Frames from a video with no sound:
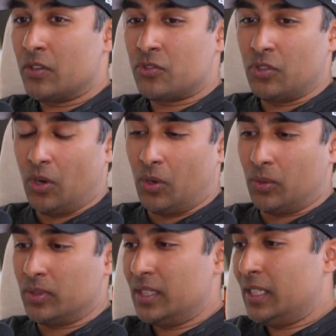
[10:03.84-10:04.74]

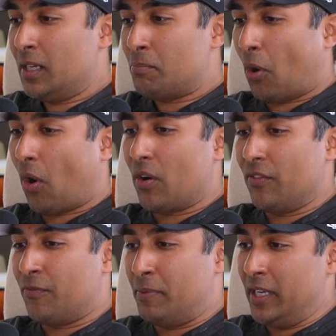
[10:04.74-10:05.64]
So part
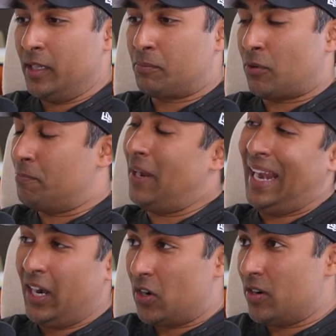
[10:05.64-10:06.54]
of being
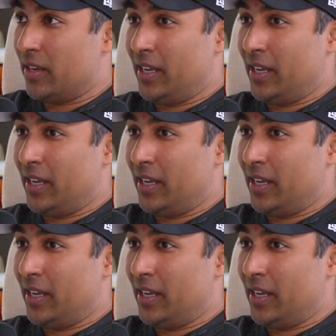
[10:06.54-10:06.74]
prepared